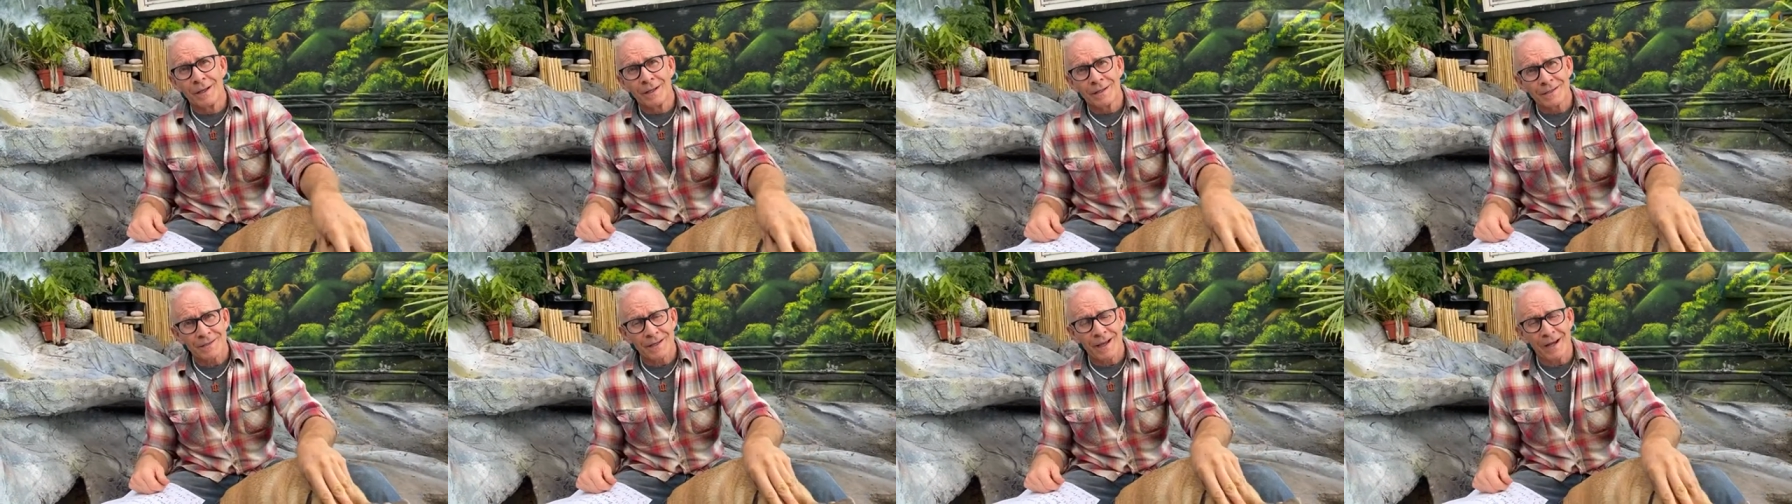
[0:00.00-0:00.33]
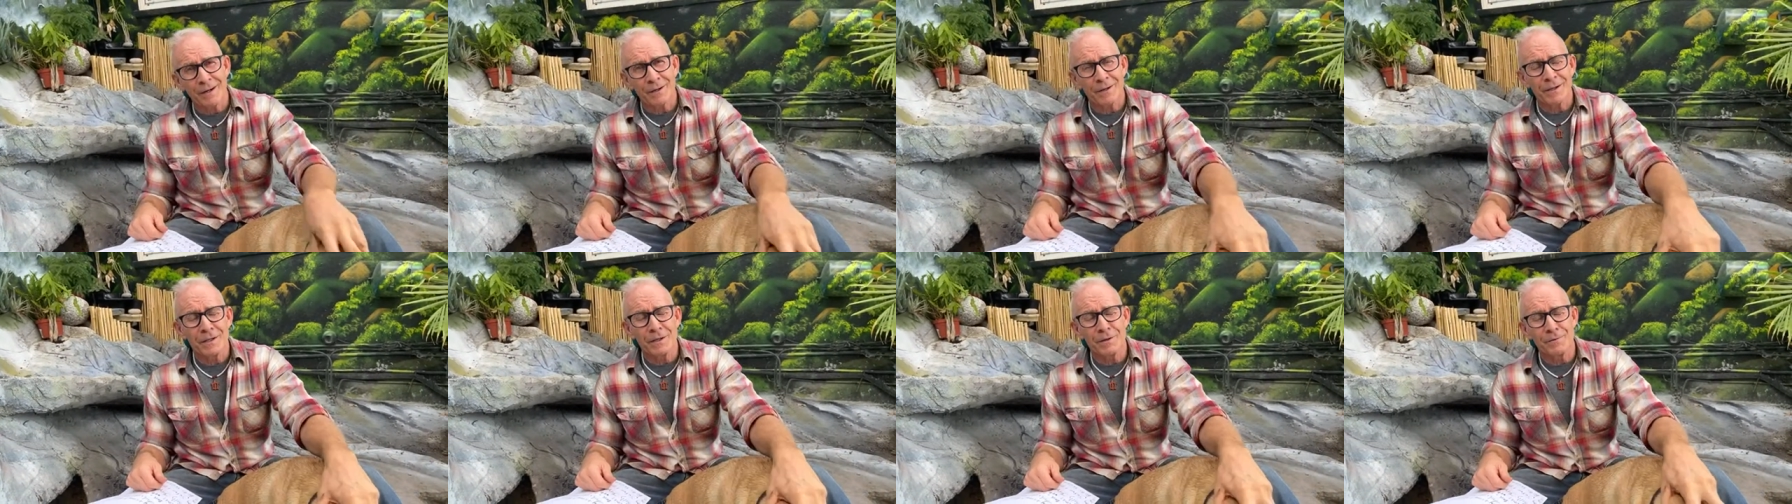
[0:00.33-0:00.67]
So
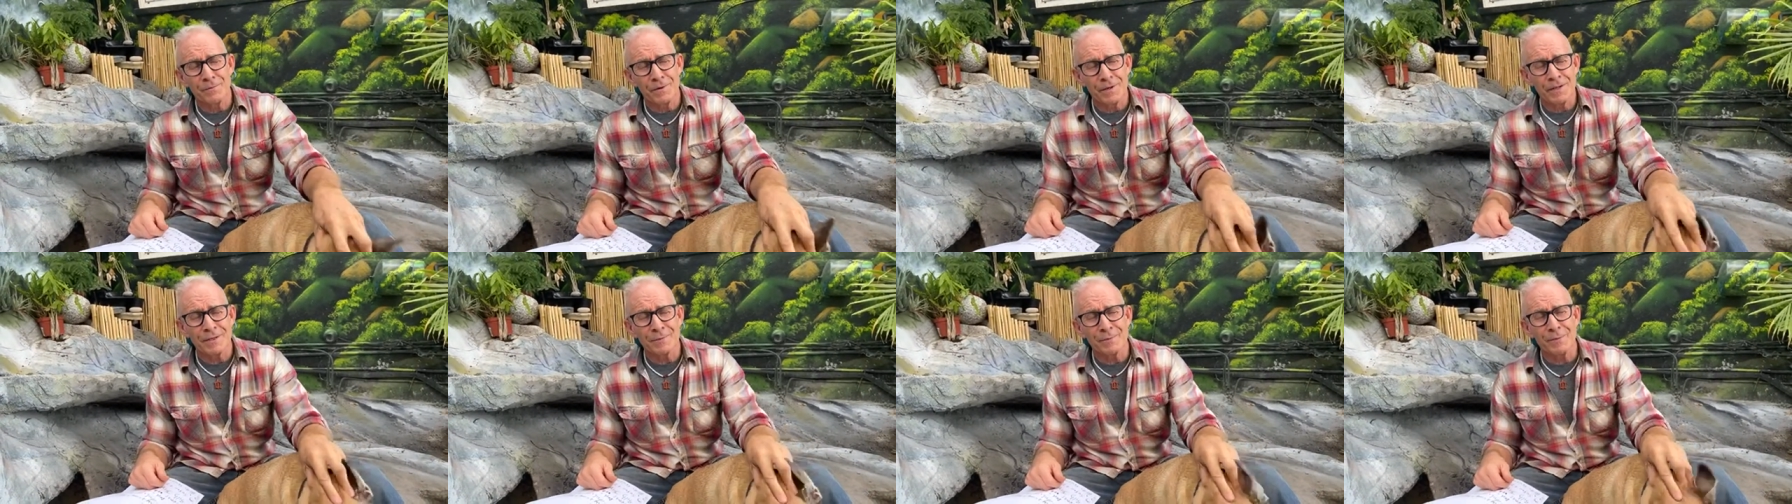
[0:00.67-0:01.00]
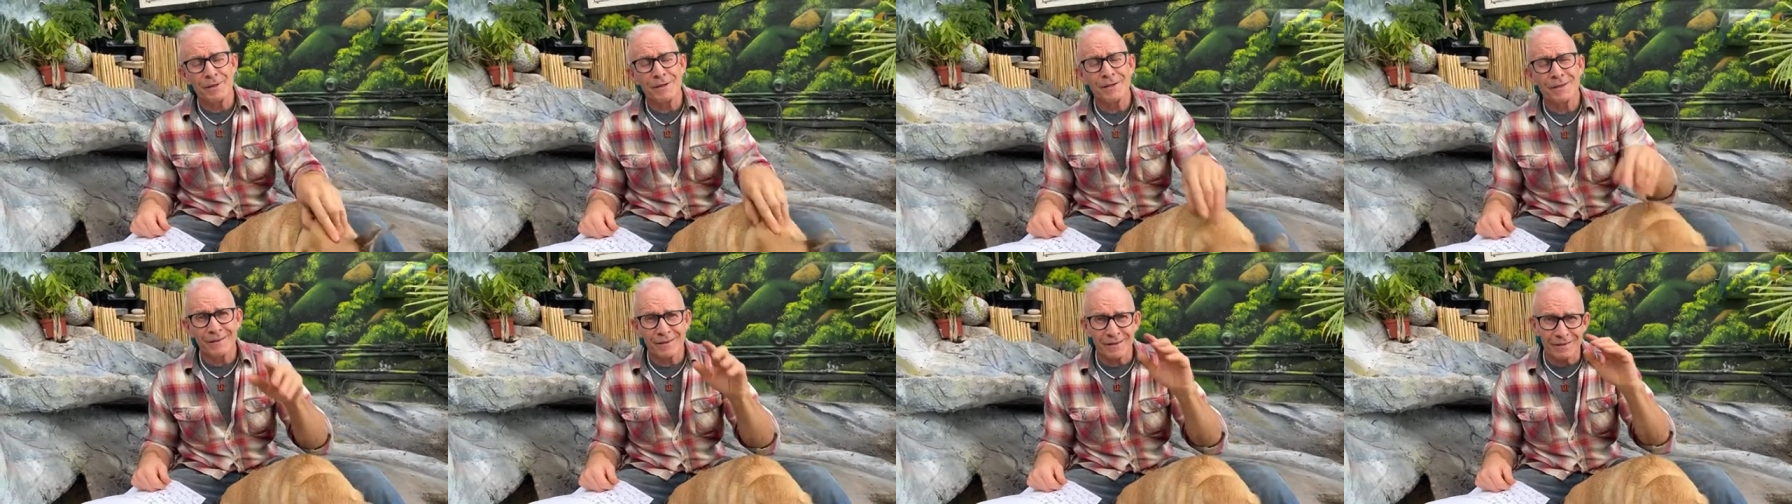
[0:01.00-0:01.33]
how can you reach
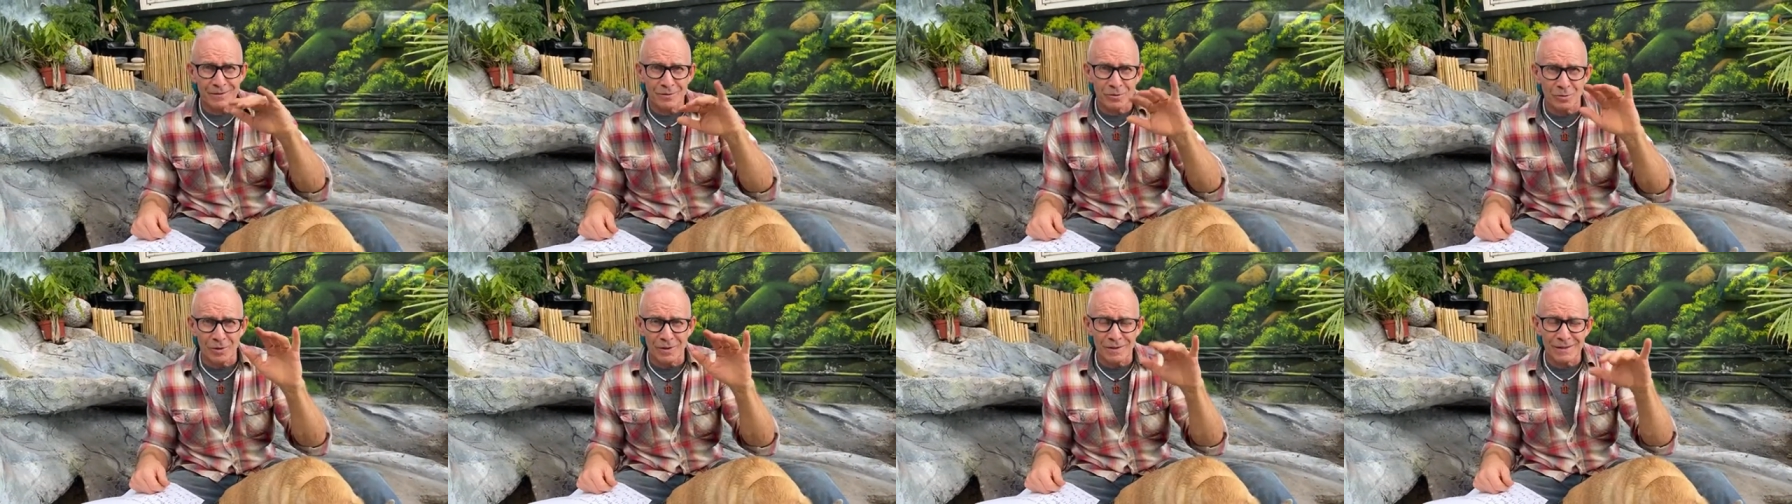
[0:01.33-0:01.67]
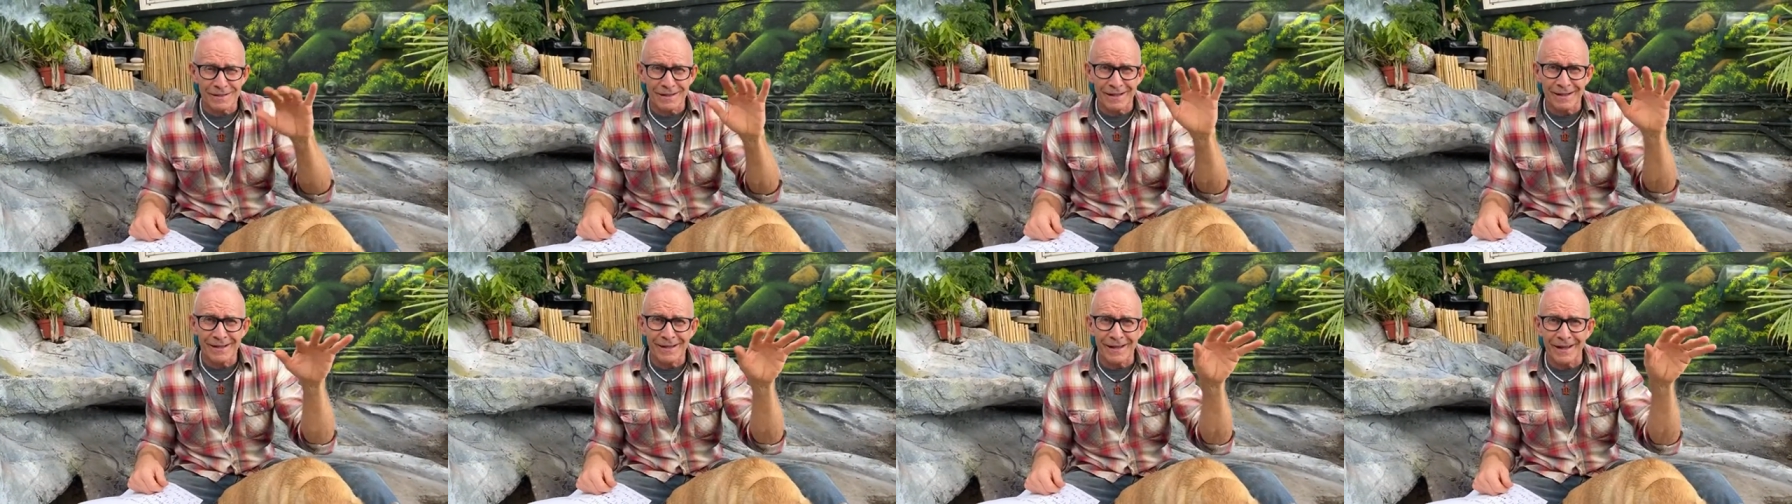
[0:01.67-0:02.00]
me?
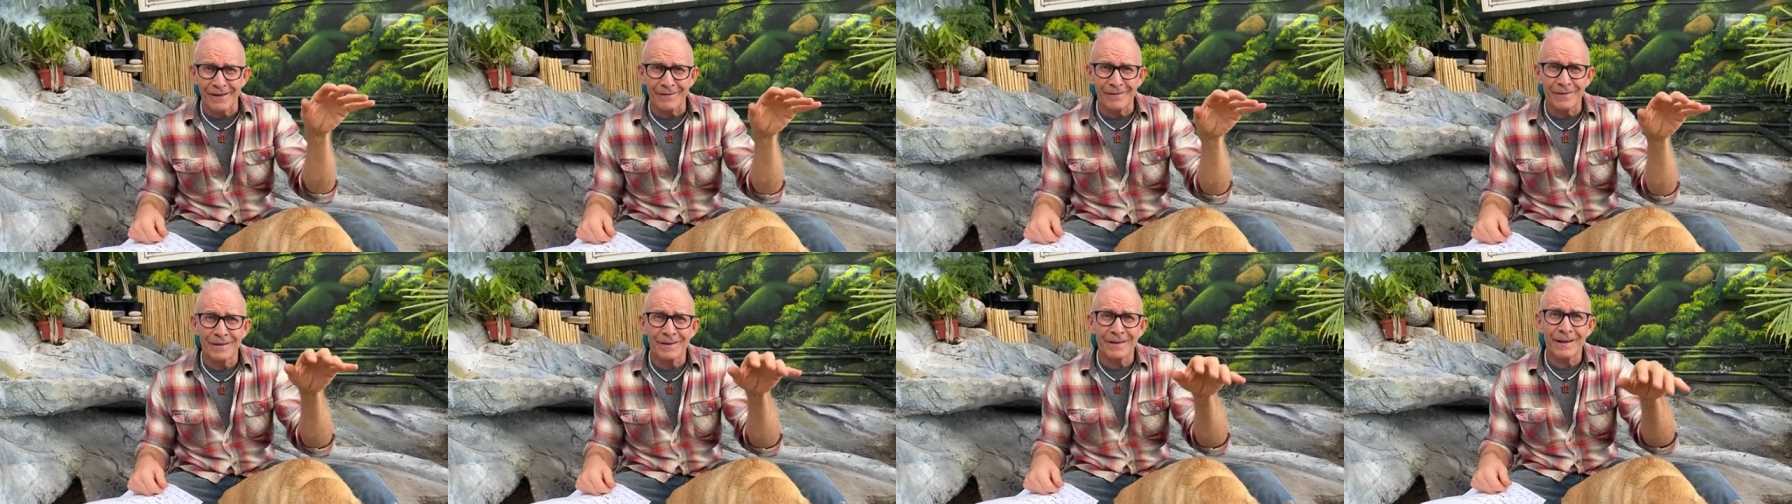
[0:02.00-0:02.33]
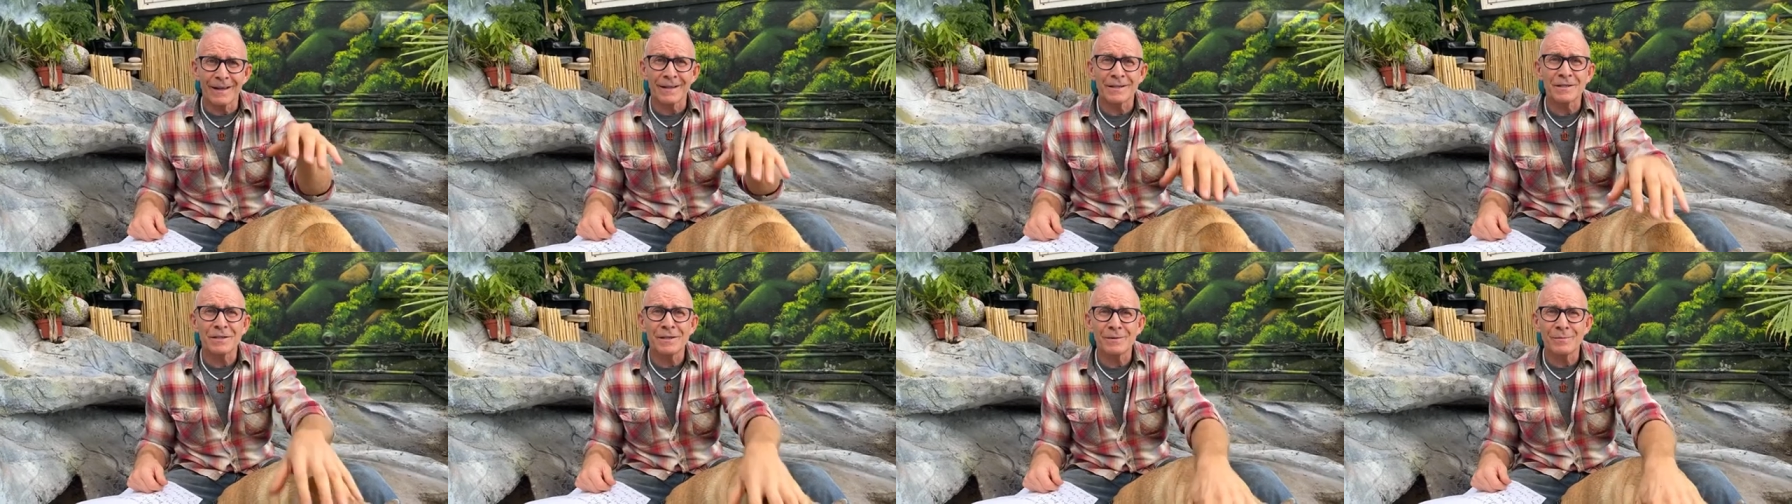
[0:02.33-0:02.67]

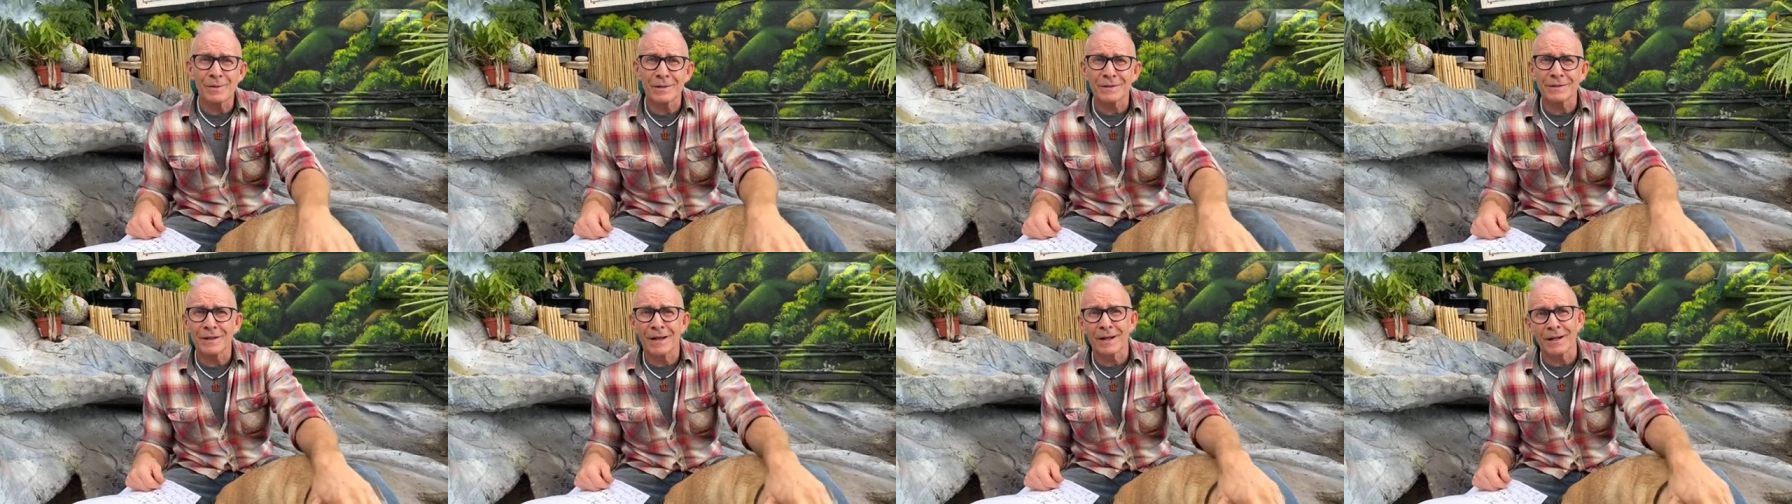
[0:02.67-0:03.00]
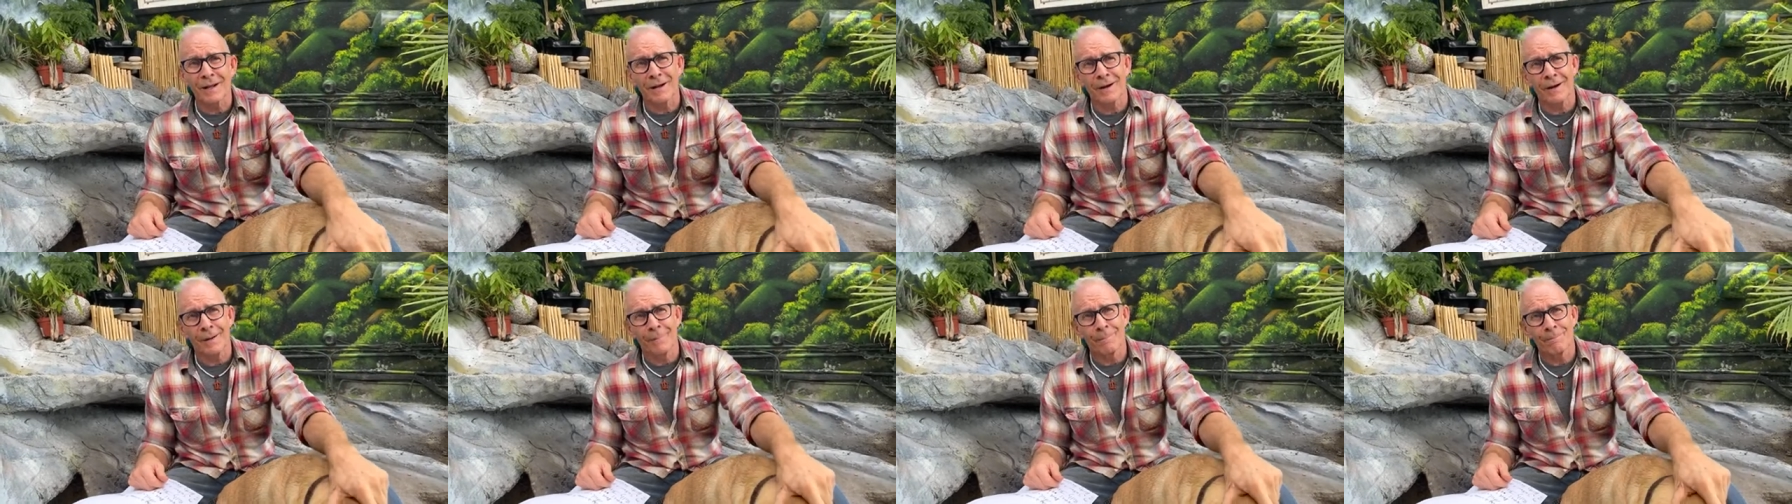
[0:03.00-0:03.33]

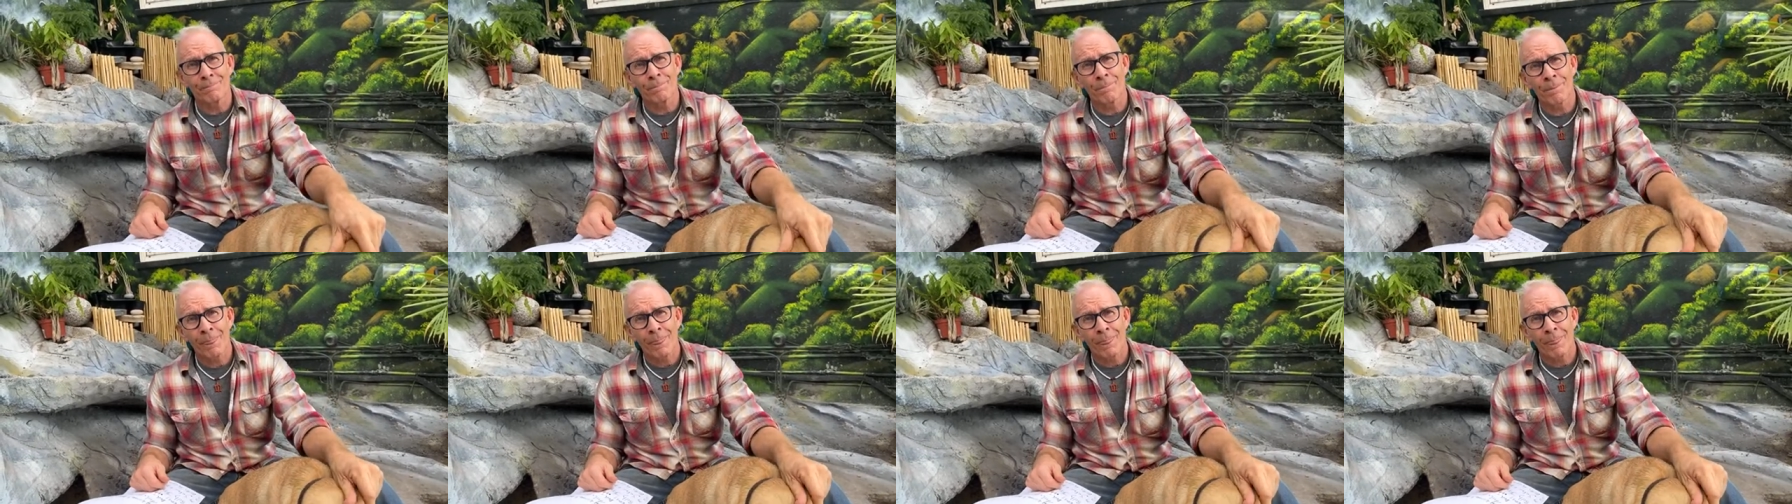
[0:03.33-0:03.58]
thetortoiseguykevin@gmail.com.